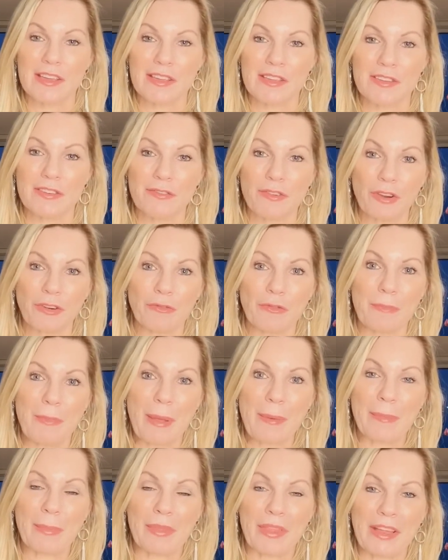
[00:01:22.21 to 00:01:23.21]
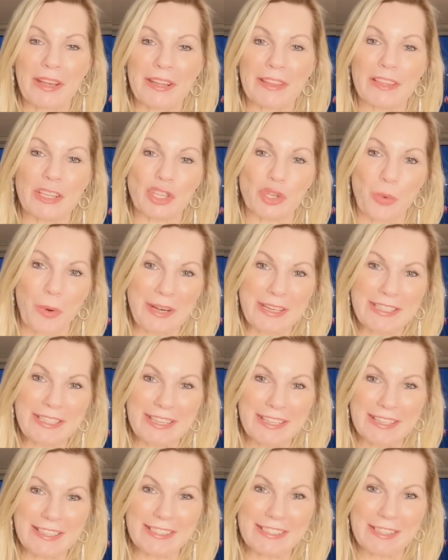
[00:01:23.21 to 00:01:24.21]
You've got to remember that in the
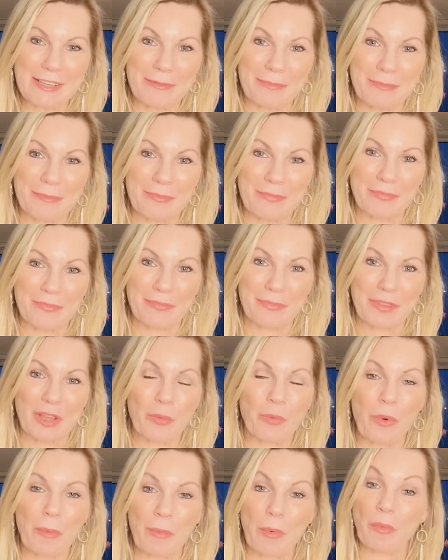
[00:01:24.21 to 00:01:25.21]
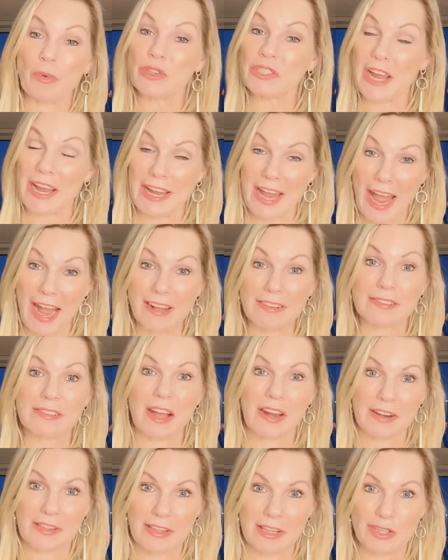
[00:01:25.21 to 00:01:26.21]
20s, women will date
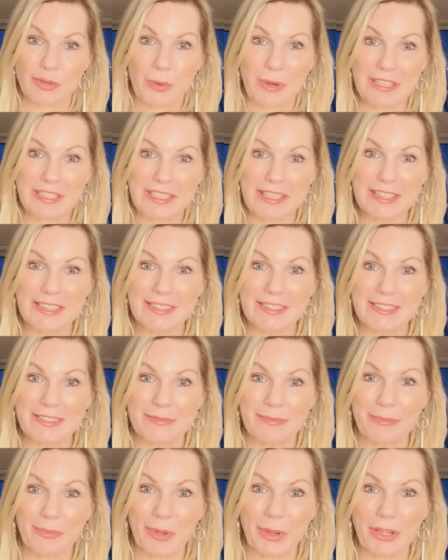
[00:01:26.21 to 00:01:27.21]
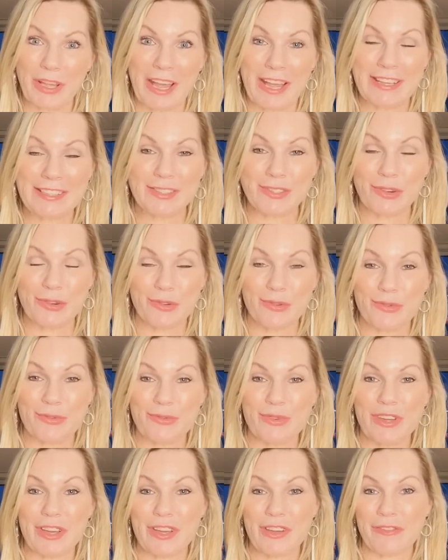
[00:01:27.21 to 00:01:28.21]
outside of their 20s. Okay, so
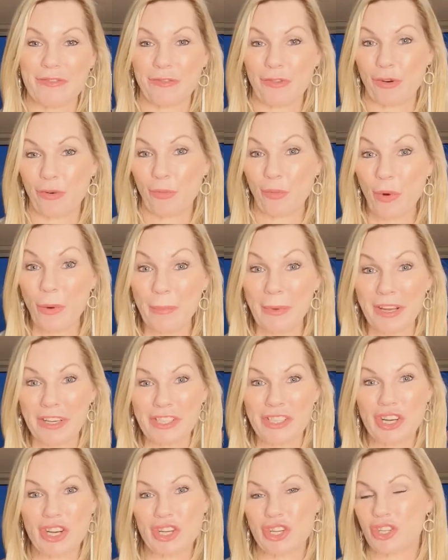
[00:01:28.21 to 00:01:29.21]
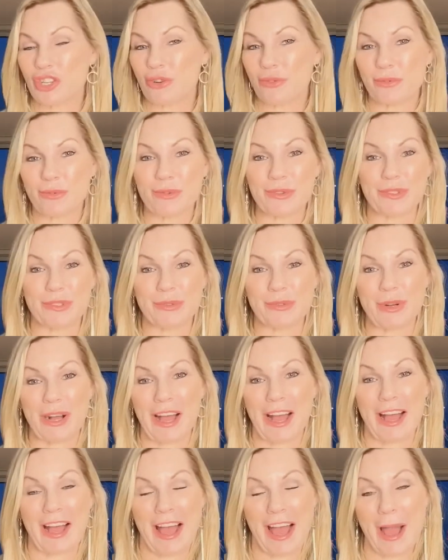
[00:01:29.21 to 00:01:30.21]
for a woman, she'll
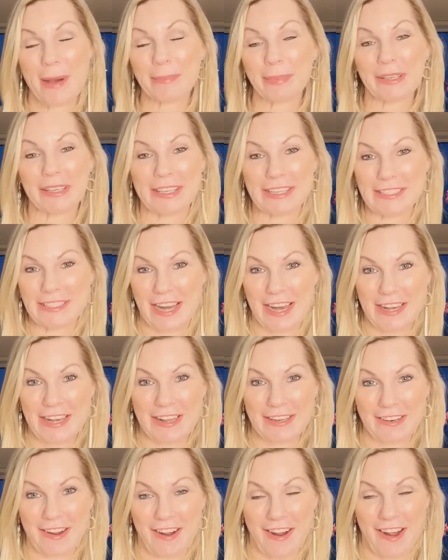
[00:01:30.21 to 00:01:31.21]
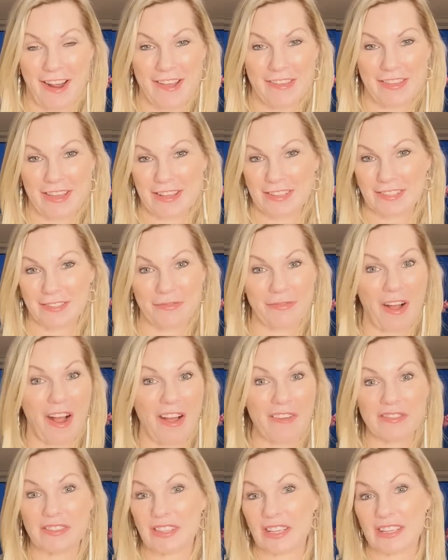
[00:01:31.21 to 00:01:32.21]
happily date a guy that's
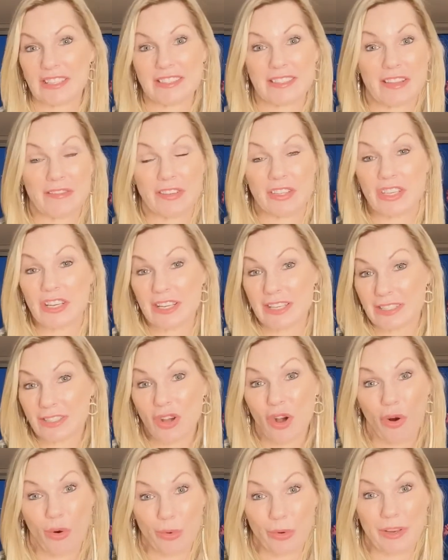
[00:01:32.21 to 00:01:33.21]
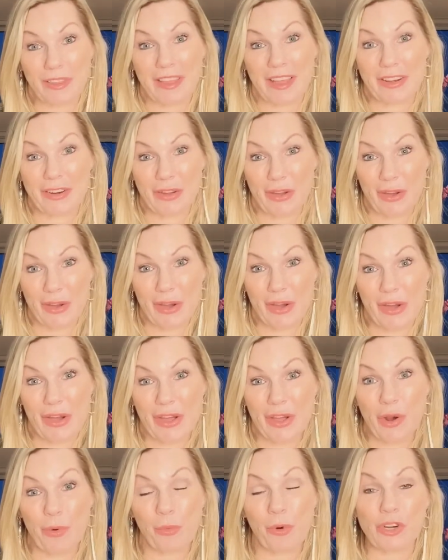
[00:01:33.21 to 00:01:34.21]
5, 6, 7 years older than her
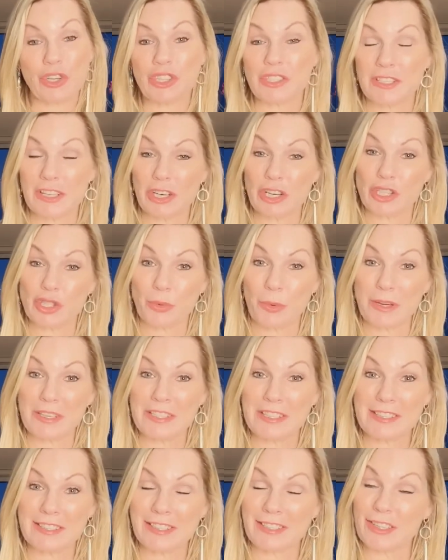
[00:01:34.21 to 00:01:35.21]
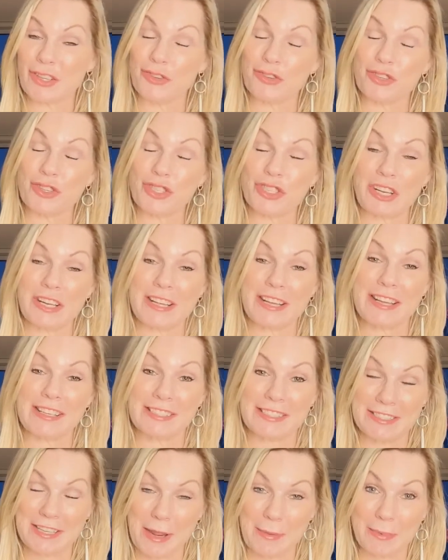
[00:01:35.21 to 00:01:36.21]
while she's in her 20s because they're usually
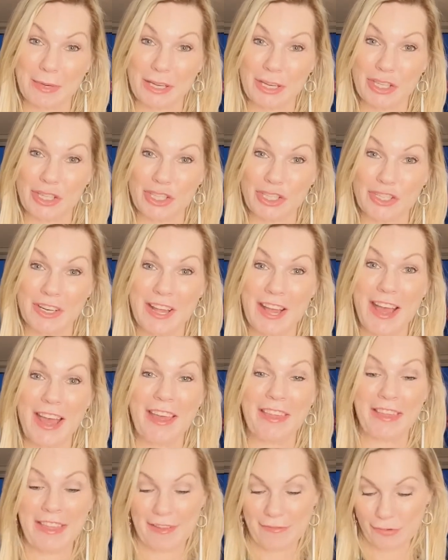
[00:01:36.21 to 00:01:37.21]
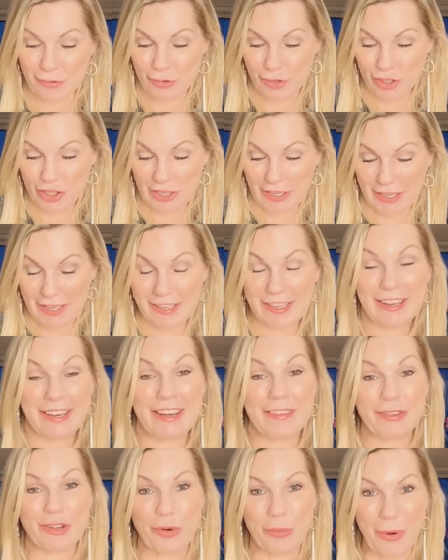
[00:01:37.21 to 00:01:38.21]
established. They're usually
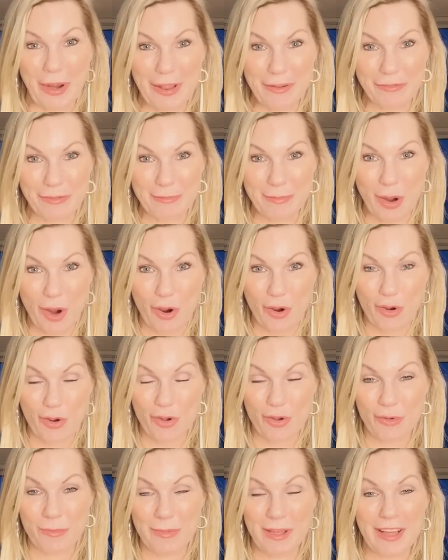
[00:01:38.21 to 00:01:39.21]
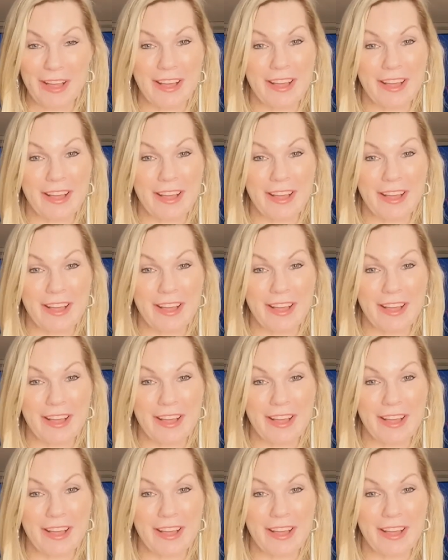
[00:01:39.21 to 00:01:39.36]
living away from home.